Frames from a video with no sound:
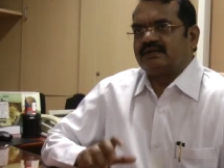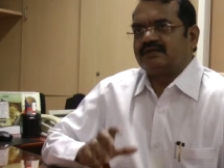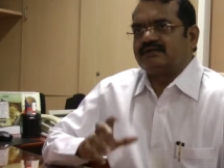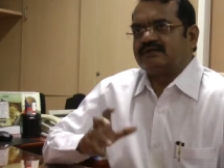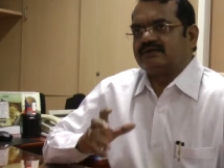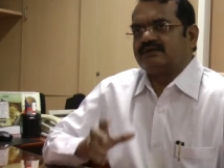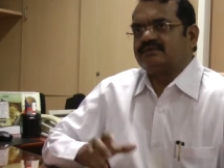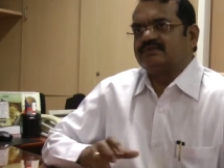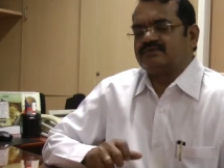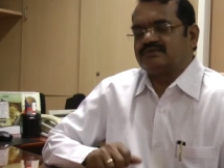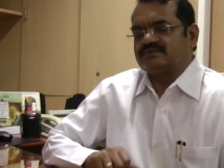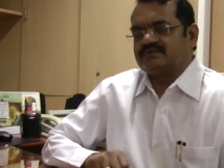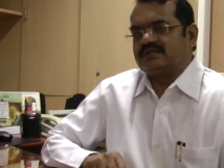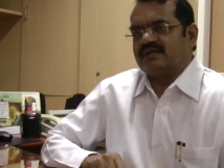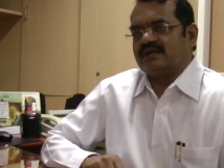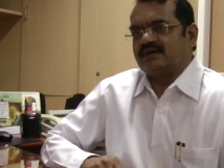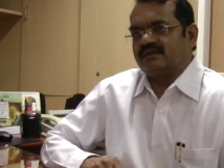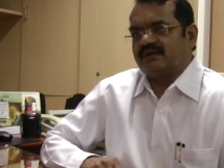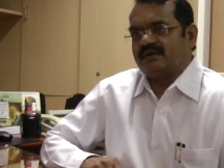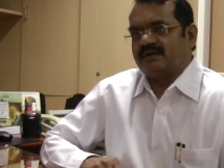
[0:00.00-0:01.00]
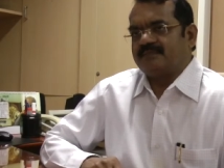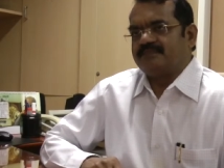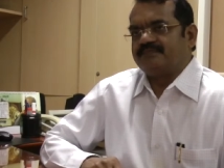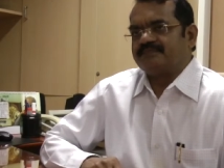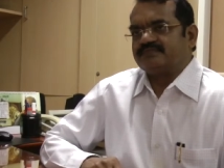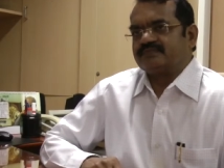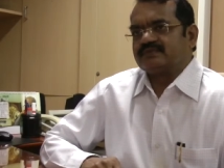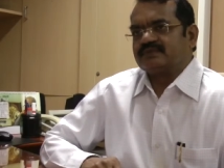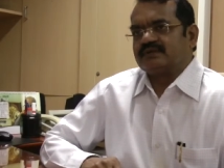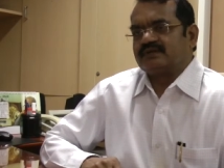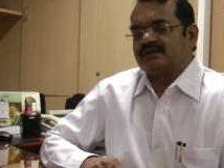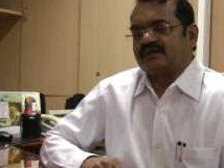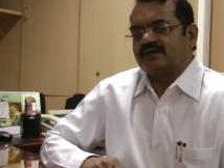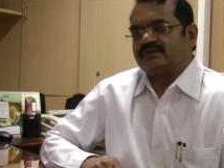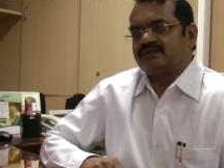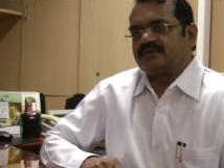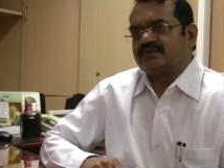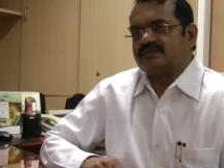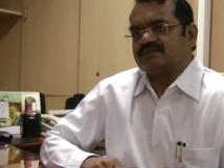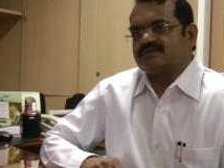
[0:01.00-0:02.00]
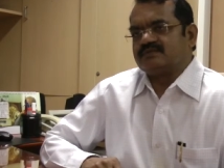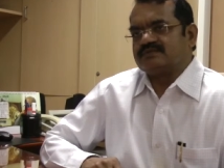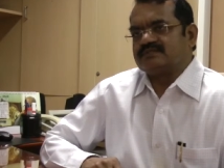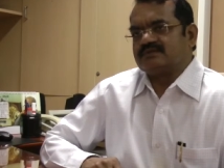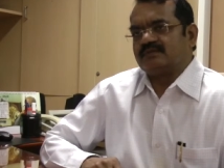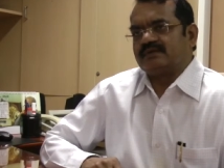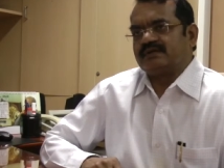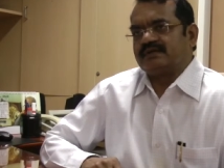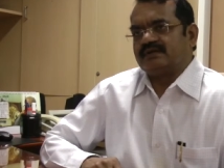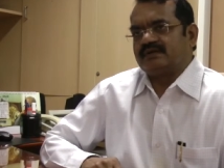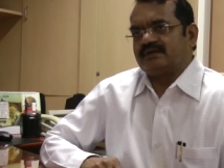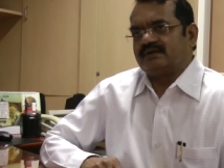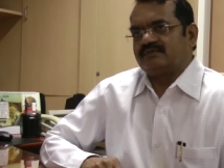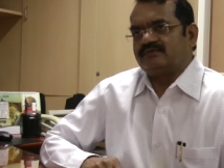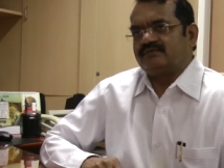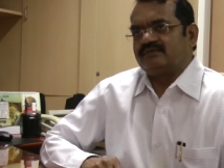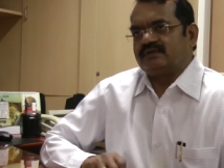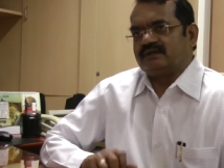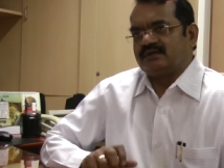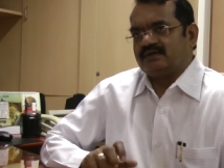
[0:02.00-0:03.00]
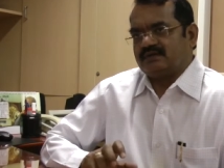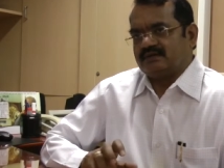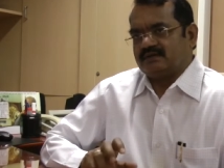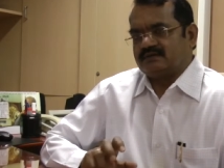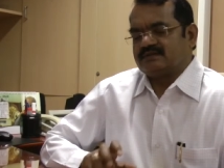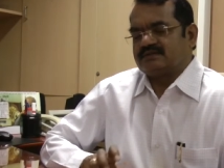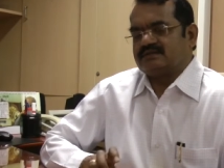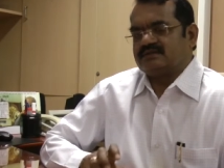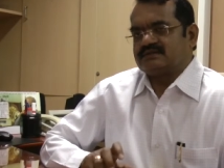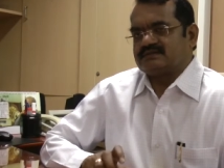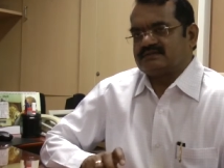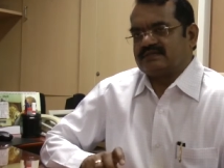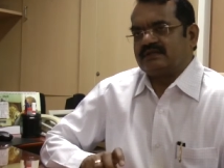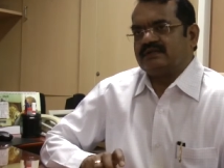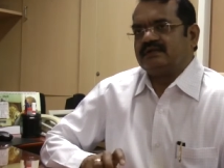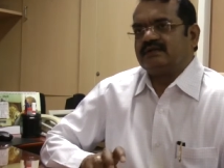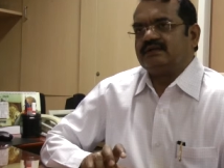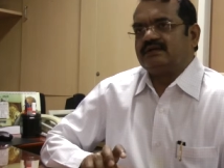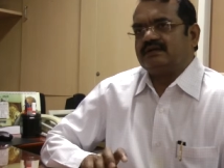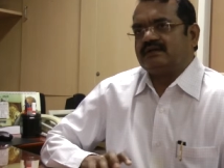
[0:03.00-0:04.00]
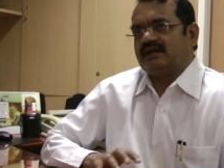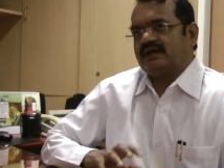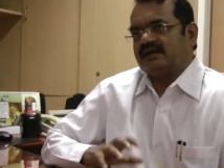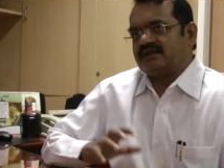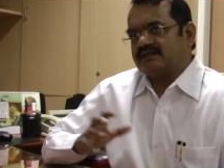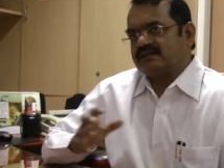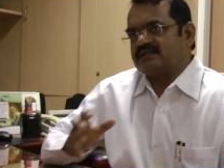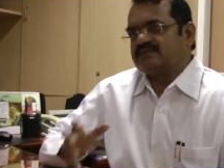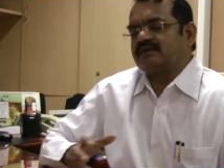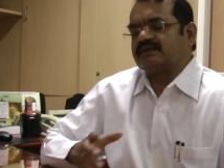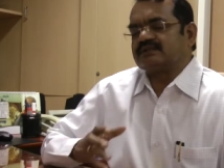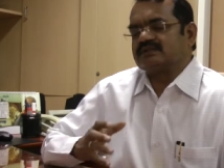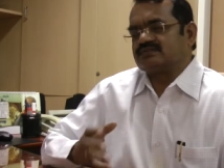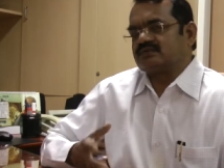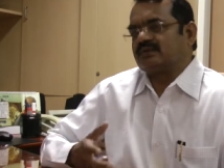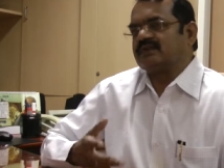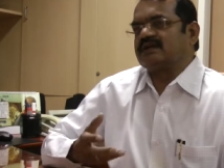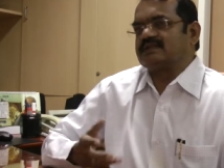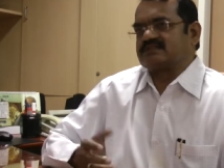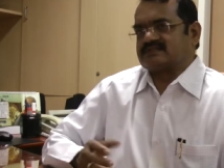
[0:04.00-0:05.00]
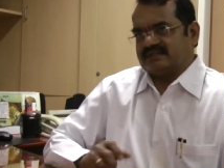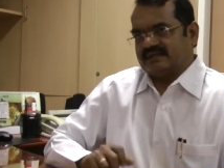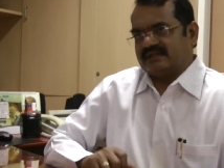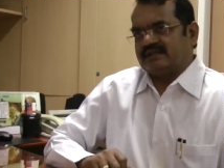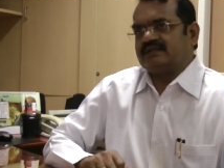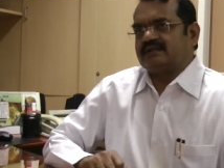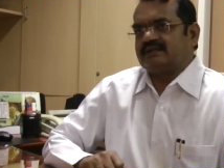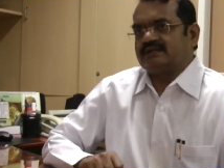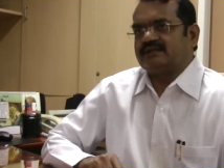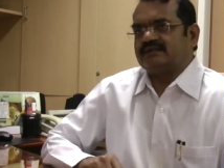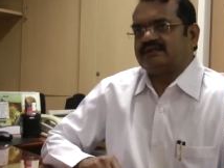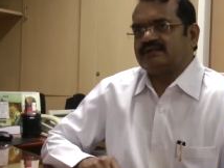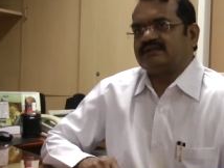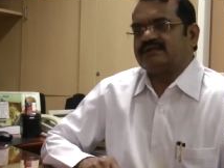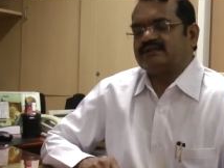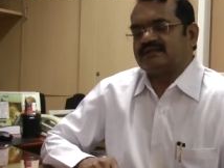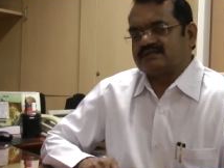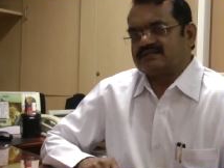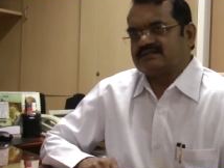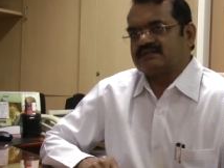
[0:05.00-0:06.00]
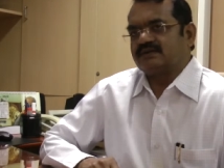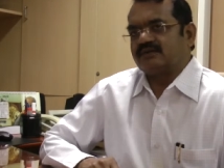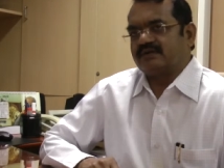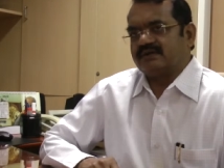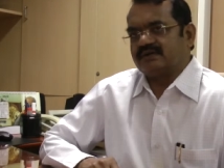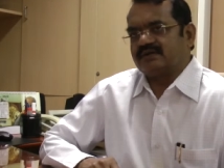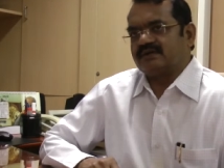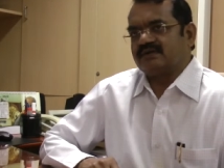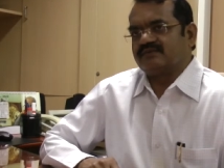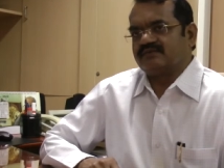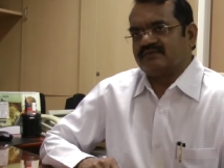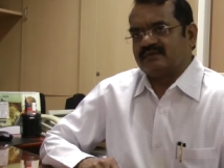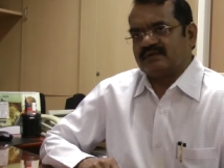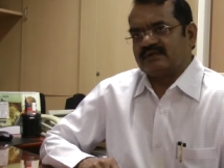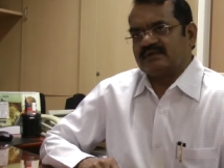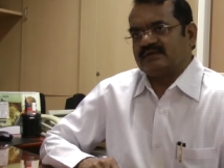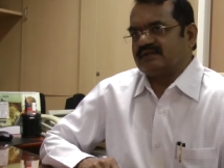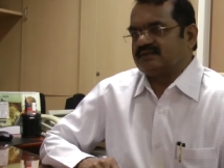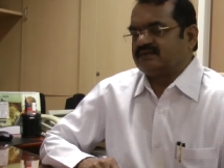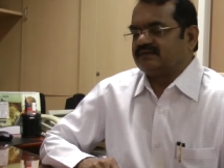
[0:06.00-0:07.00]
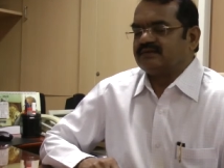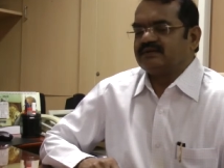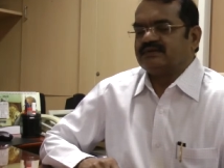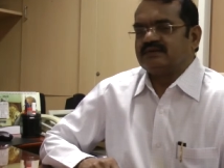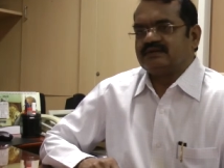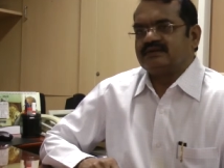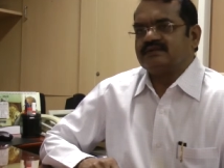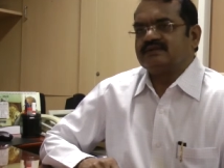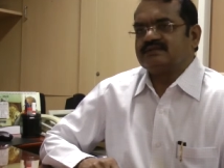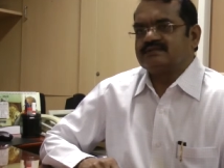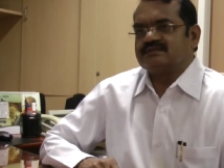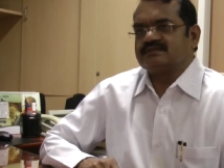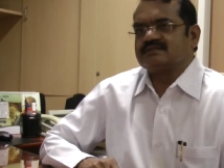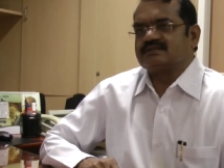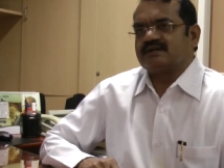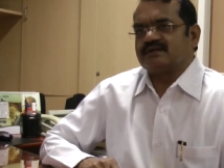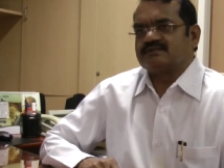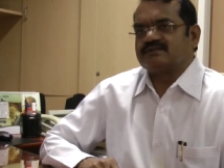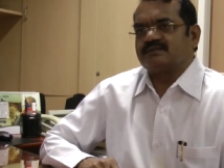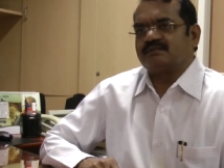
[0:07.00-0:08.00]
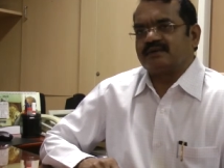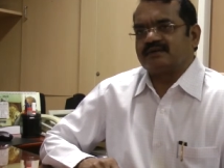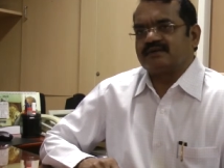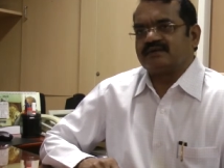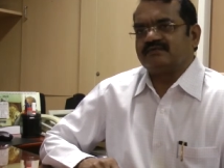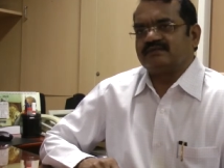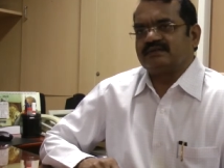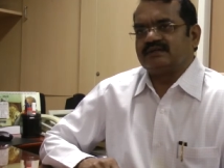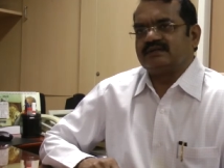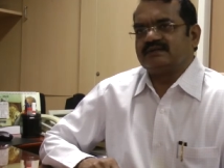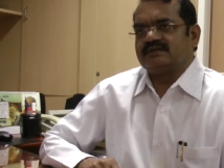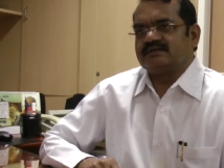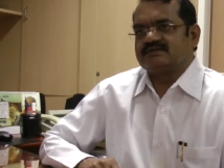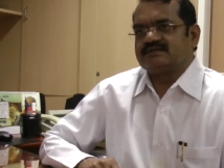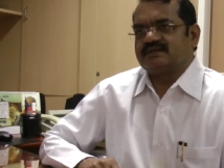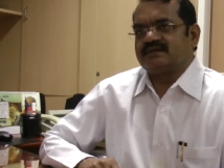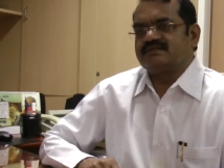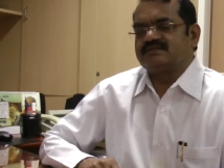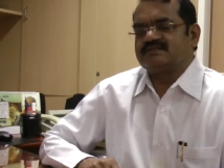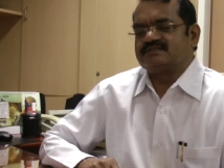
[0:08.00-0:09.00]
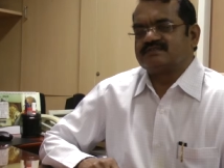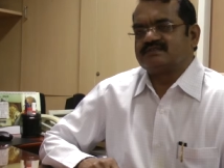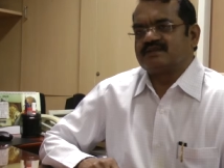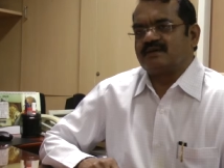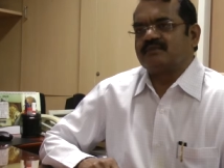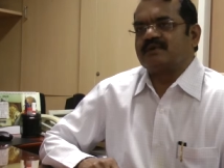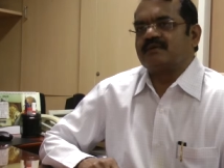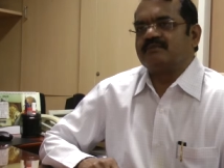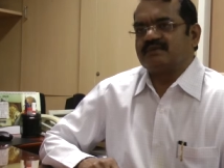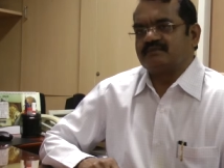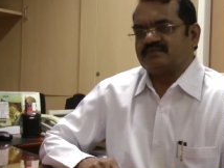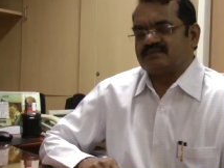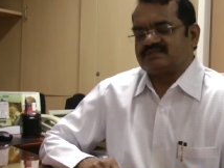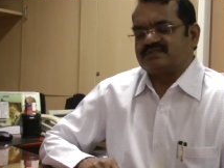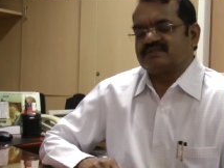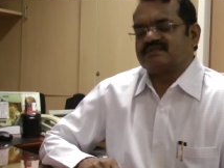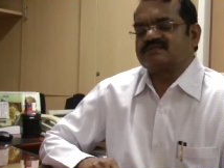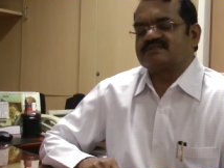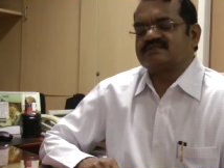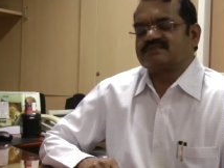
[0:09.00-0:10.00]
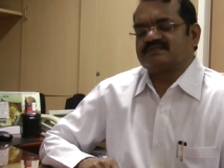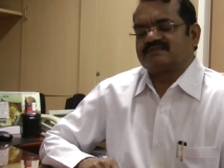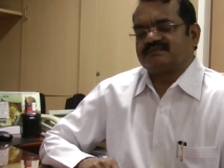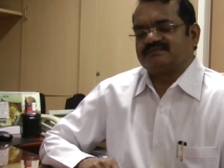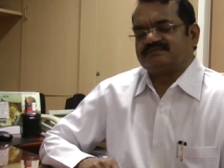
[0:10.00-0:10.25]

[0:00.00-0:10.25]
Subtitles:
and try to see a continuous visibility of the sun. And that is for the solar study. That's going up. This is also part of the science upcoming missions.